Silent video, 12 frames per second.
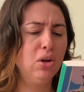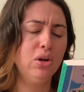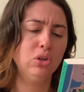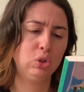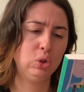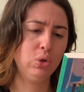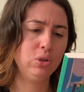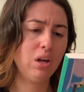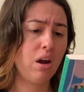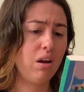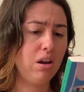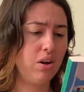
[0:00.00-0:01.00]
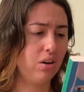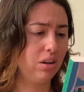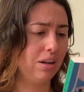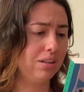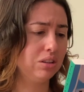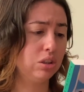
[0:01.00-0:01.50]
Soon, her
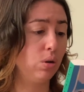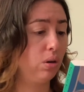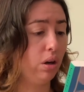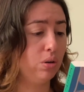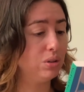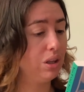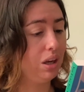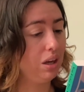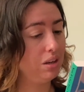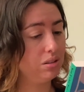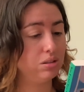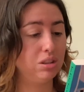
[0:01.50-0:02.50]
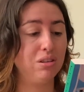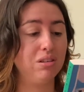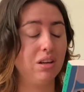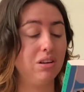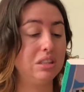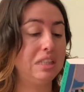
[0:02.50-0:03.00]
longing, so closely hidden during
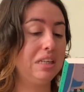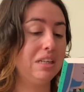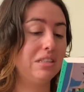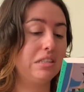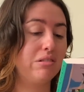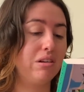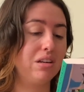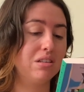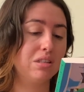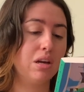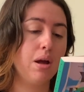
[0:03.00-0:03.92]
her teenage years,